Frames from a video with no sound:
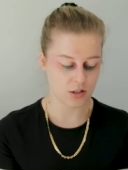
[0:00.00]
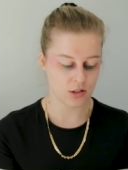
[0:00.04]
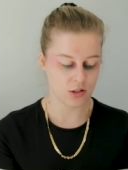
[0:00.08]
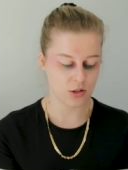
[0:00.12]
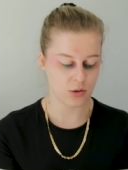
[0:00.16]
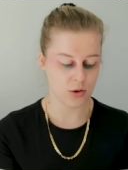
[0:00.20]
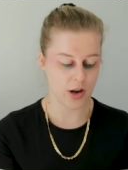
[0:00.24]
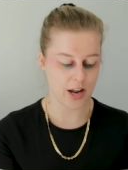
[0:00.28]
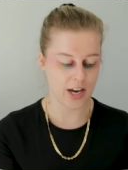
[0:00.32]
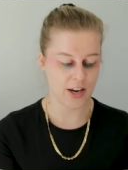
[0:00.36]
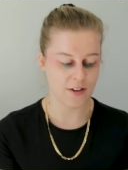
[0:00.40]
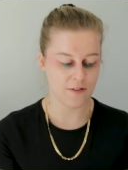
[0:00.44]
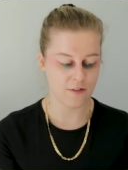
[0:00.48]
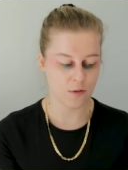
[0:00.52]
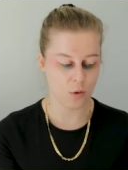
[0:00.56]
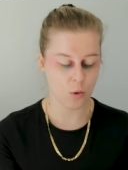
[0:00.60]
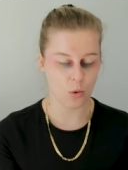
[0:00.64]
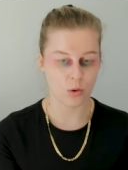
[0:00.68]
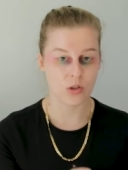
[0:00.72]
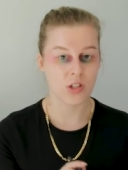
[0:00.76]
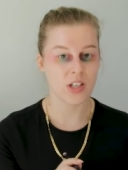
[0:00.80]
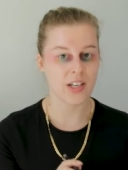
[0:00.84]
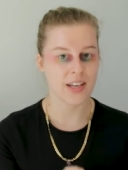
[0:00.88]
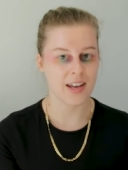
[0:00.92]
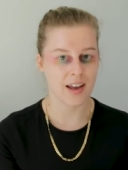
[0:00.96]
to 84
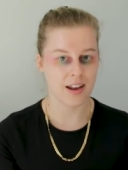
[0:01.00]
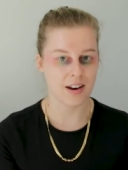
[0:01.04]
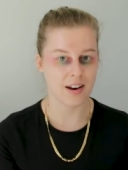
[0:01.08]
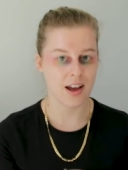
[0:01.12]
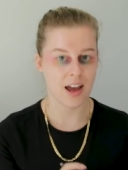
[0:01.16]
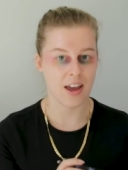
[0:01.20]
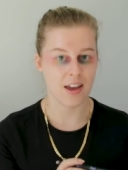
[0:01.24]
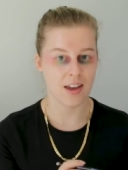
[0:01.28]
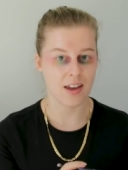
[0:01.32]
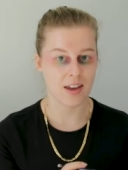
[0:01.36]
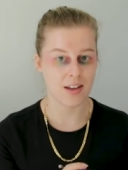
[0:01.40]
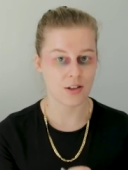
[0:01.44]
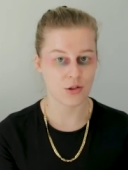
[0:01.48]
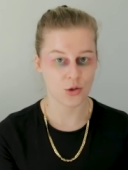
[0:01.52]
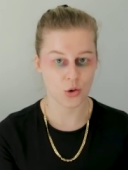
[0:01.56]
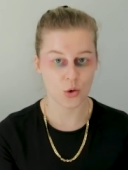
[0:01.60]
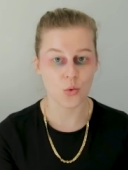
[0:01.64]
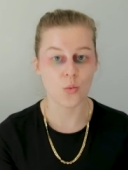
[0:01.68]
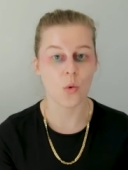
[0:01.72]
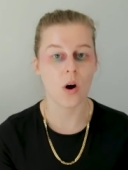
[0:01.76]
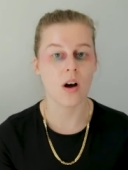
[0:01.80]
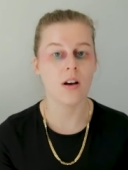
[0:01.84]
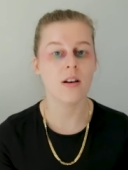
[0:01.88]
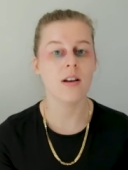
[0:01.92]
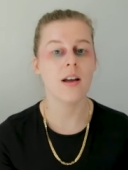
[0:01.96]
to get a
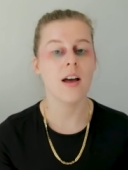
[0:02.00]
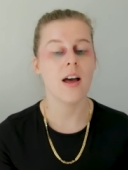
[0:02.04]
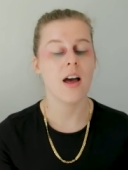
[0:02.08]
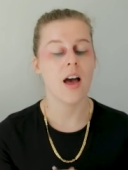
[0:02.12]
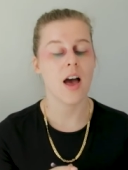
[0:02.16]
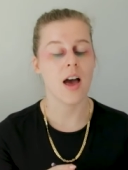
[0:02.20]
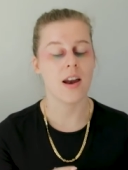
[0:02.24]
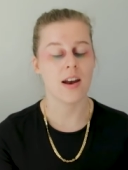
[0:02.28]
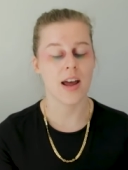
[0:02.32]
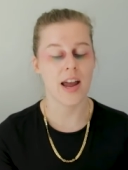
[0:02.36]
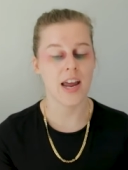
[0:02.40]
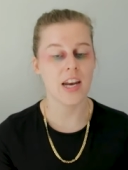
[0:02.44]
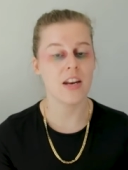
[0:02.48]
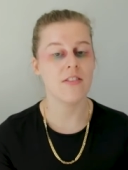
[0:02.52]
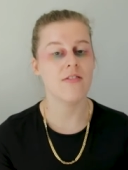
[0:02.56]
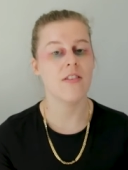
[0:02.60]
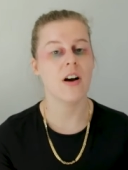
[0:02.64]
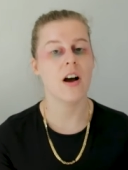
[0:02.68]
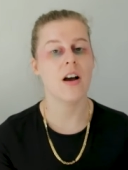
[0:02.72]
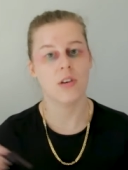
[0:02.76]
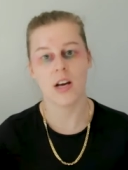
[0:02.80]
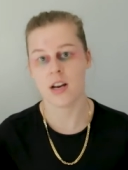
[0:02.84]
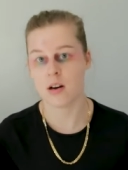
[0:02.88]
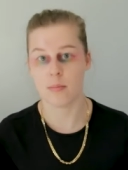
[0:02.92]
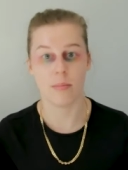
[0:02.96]
2-1 and
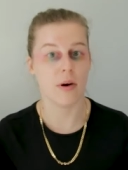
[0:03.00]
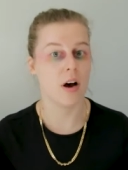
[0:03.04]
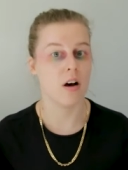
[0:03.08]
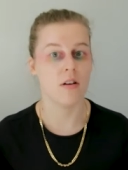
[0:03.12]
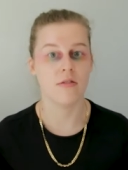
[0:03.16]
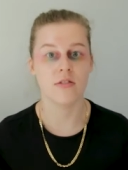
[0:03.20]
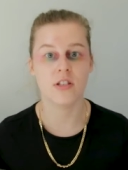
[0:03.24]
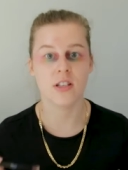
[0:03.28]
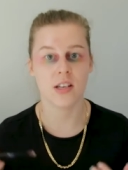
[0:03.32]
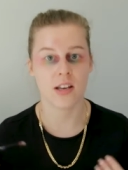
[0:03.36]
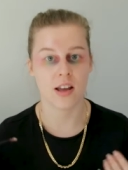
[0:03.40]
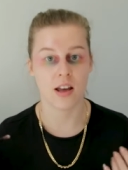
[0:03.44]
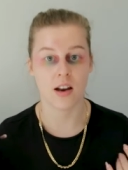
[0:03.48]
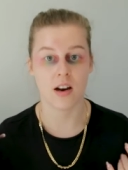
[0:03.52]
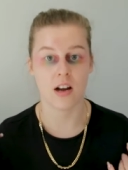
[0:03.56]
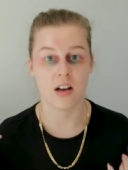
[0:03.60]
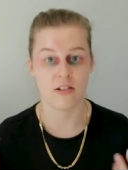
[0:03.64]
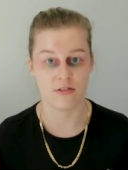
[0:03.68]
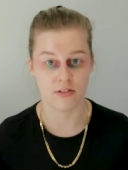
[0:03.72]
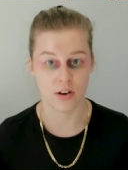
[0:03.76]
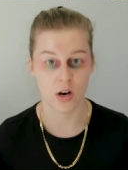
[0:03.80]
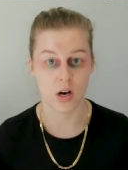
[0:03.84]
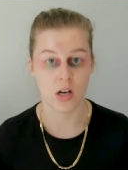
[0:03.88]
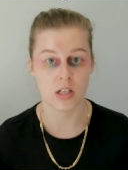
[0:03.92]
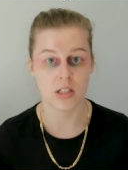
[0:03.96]
85 and above to get a
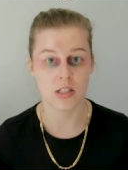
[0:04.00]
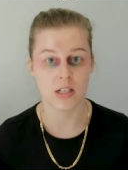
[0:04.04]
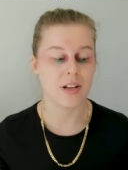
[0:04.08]
first.